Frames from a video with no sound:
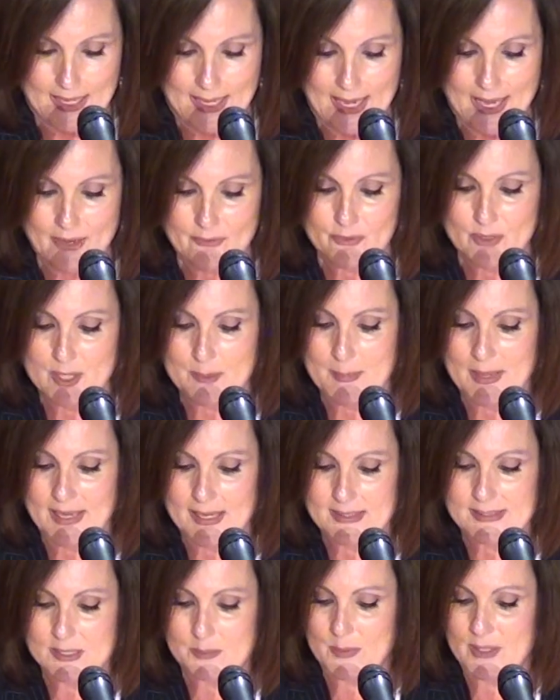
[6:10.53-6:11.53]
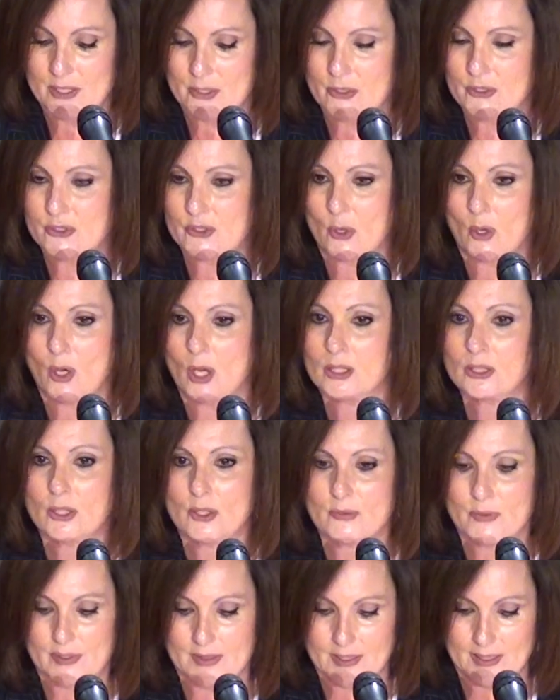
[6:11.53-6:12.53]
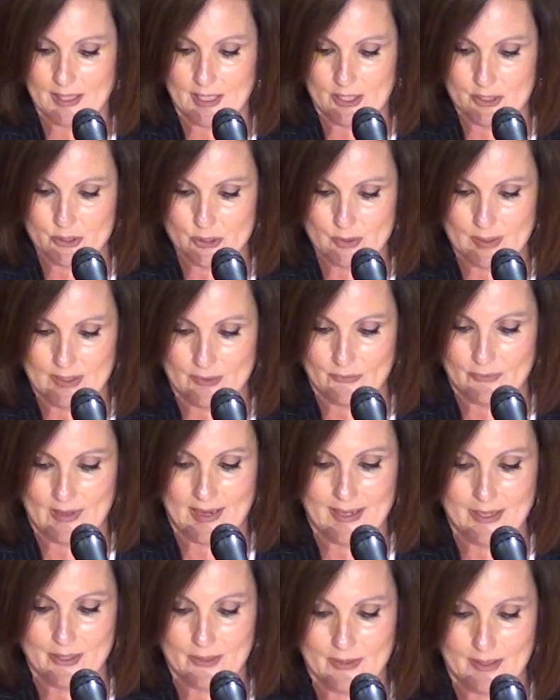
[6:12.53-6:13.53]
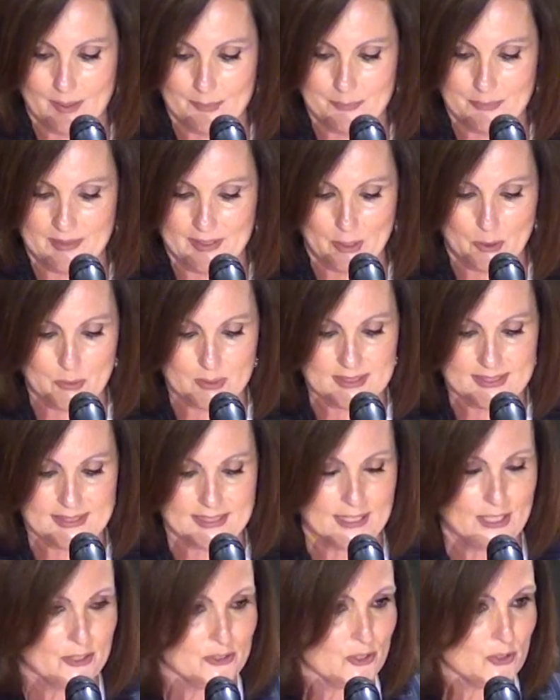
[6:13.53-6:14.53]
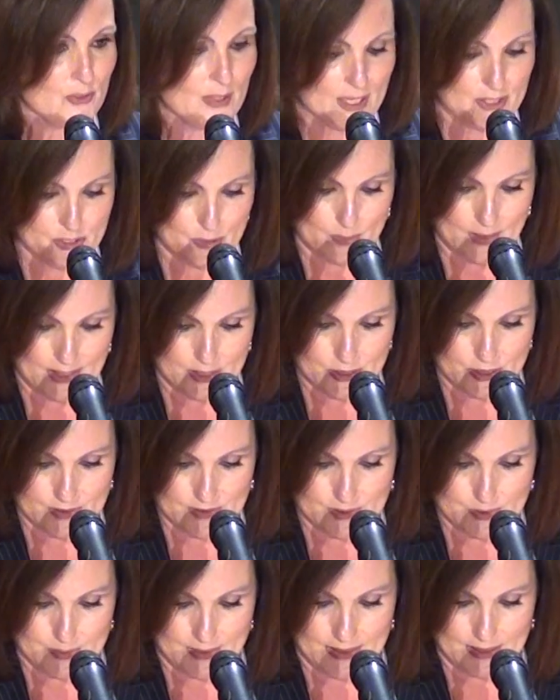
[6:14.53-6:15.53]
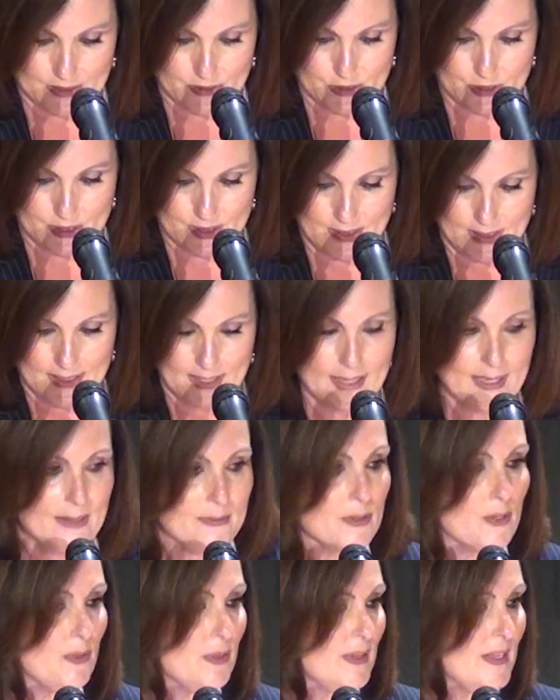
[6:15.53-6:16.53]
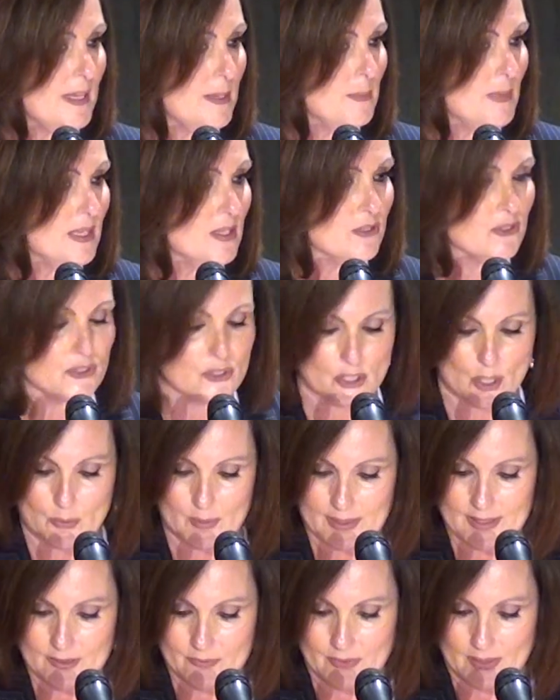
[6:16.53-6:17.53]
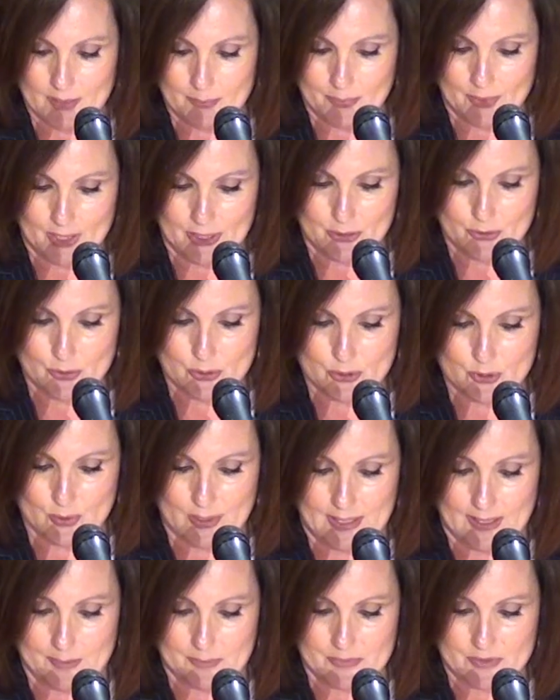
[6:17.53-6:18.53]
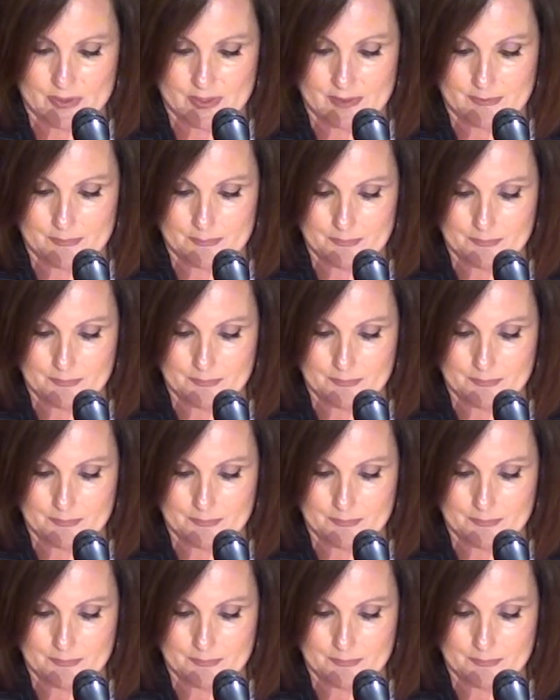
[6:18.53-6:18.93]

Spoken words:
Every May, speakers all over the country fire up the old standard graduation speech, and the theme is, don't give up on your dreams.